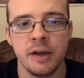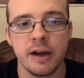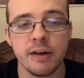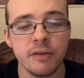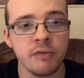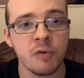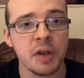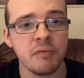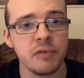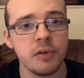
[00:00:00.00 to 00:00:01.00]
And if
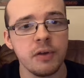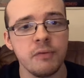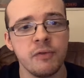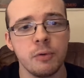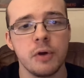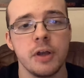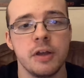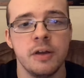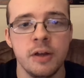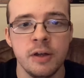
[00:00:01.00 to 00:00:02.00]
I ever do feel
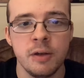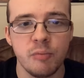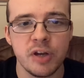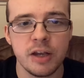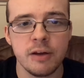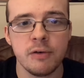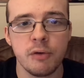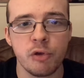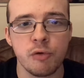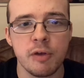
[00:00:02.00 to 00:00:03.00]
like bringing the
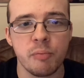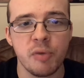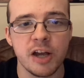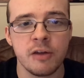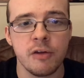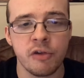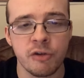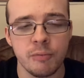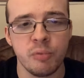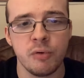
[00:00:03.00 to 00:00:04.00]
live streams back at
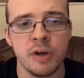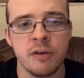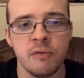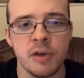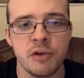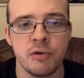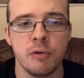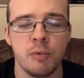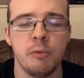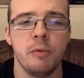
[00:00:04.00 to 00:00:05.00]
some point in the future, I
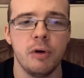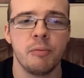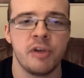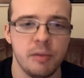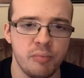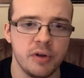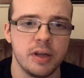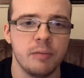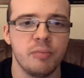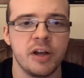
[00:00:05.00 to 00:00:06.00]
will obviously bring
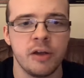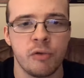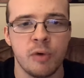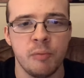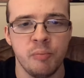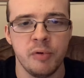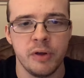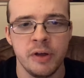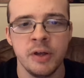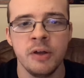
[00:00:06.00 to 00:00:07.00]
them back as well.
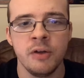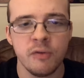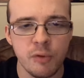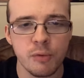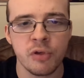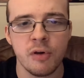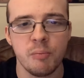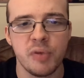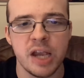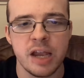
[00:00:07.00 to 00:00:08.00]
But for the time
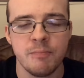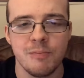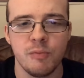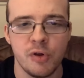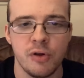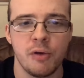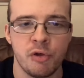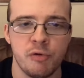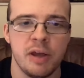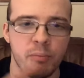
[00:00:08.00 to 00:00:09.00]
being, the live
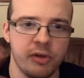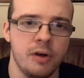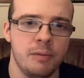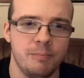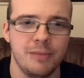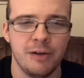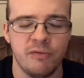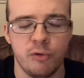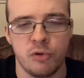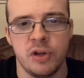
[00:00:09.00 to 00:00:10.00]
streams are
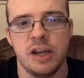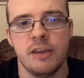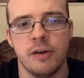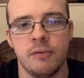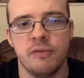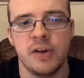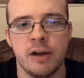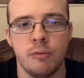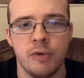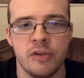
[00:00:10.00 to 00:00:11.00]
unfortunately done for
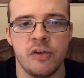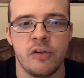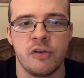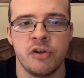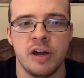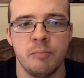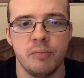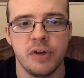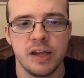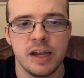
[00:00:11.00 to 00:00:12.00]
which is a shame.
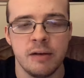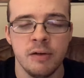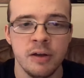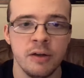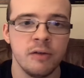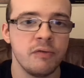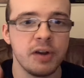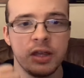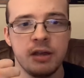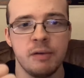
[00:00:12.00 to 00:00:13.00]
But again,
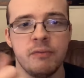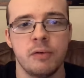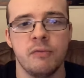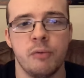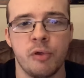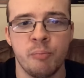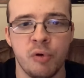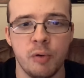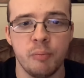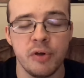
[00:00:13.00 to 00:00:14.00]
thank you everyone for
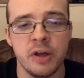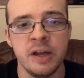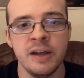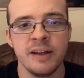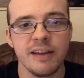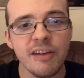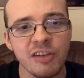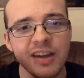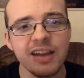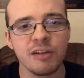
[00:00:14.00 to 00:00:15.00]
support. But let's
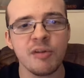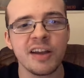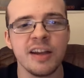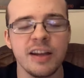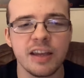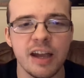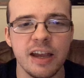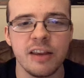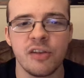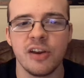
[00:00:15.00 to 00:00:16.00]
get cracking and get
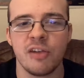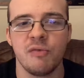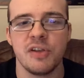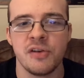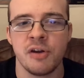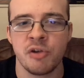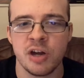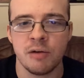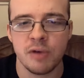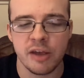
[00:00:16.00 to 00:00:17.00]
into this video,
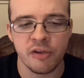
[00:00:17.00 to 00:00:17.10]
shall we?